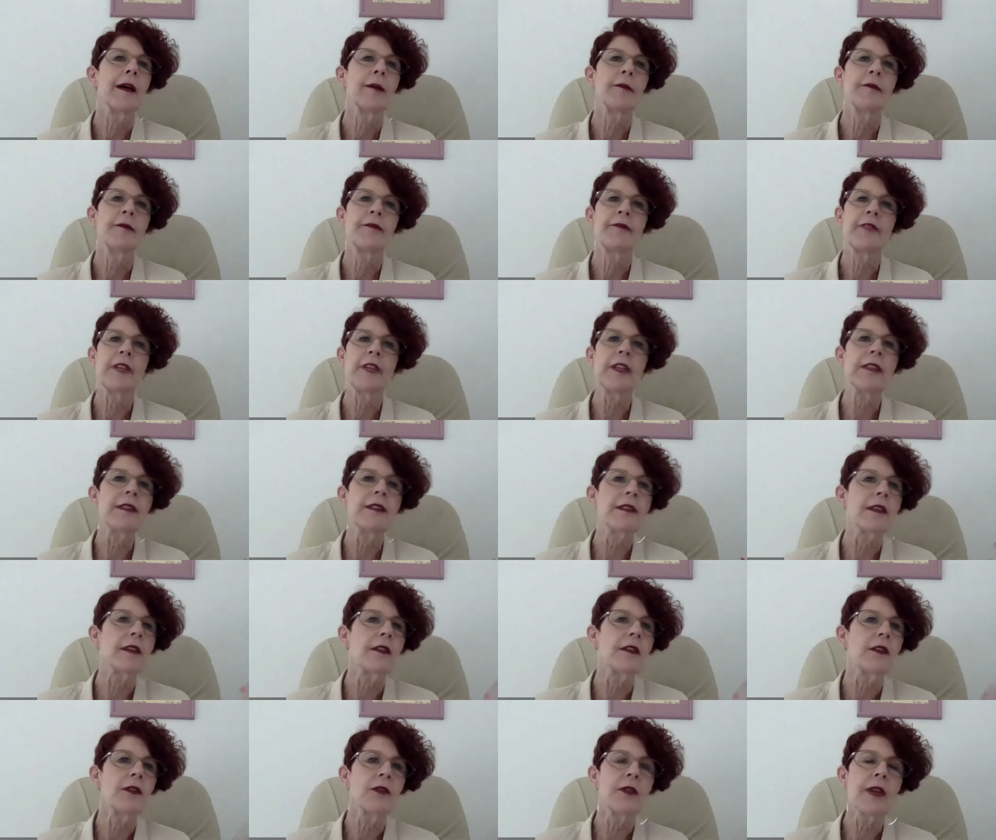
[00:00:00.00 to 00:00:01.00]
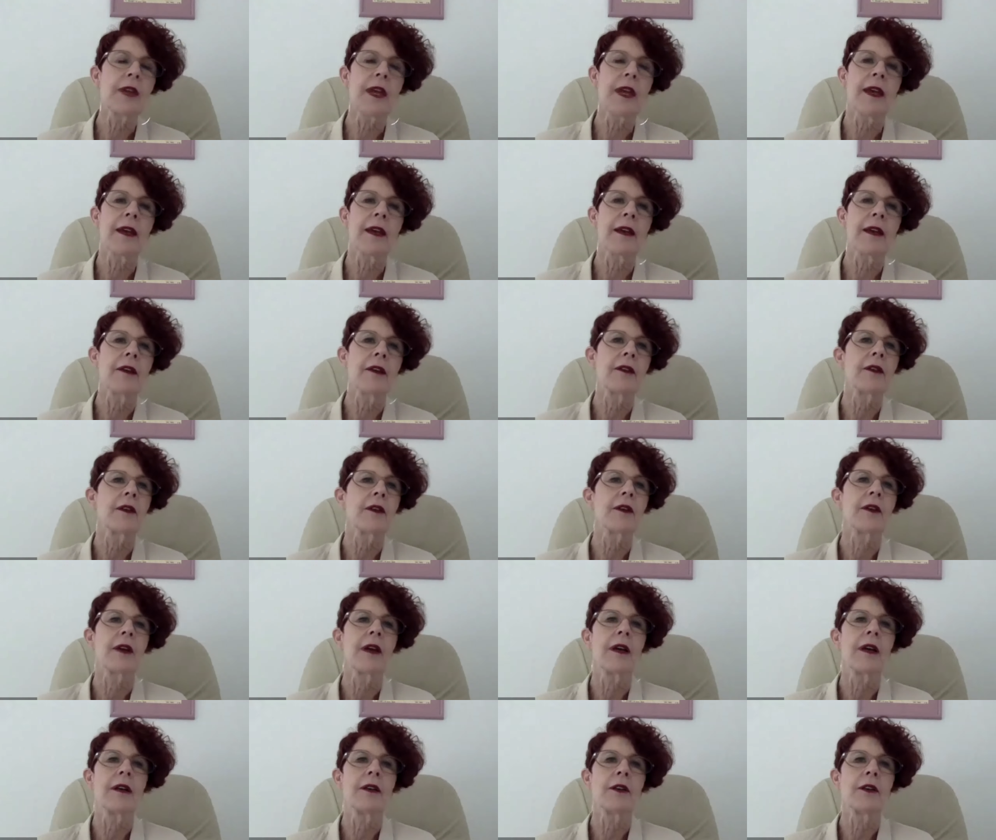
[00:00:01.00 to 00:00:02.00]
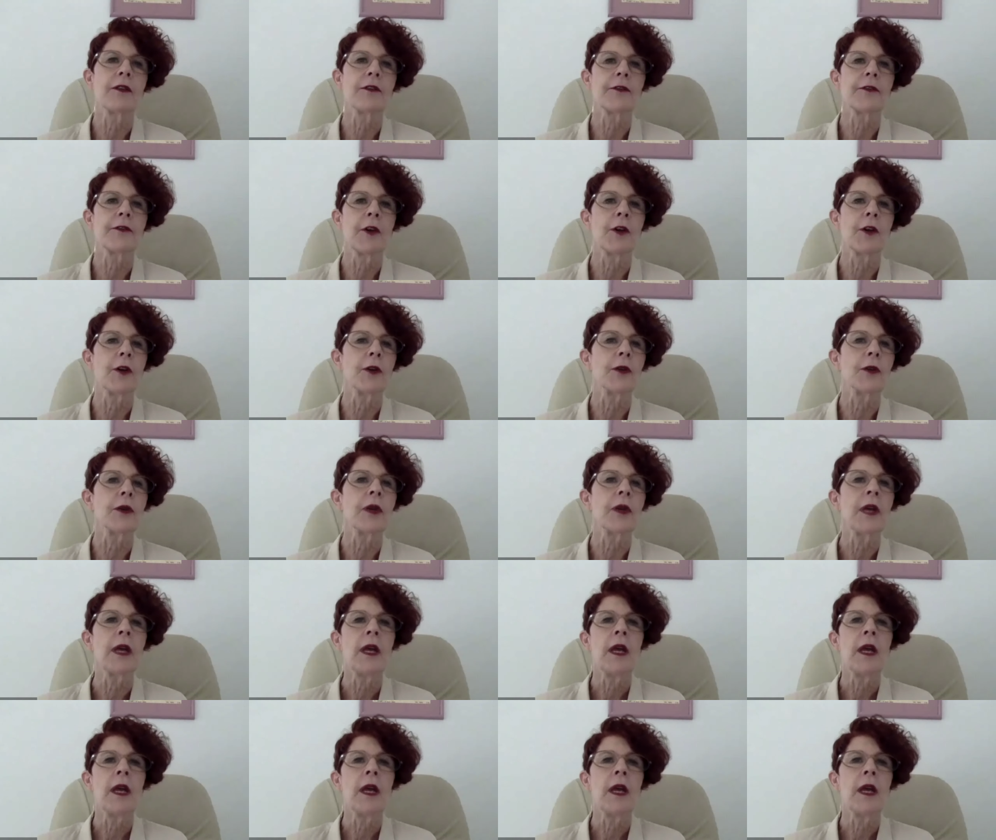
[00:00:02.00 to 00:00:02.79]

feeds that you get on your phone.